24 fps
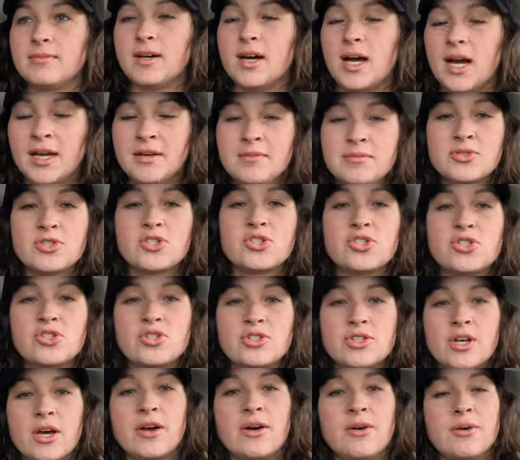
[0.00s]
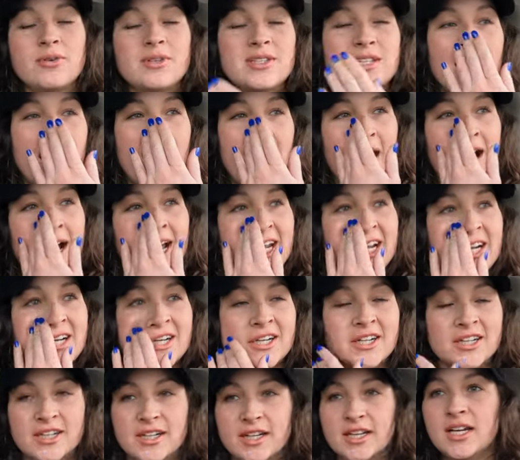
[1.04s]
I'm so
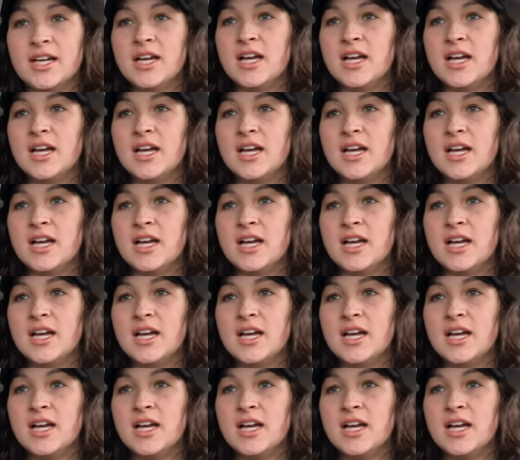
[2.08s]
tired.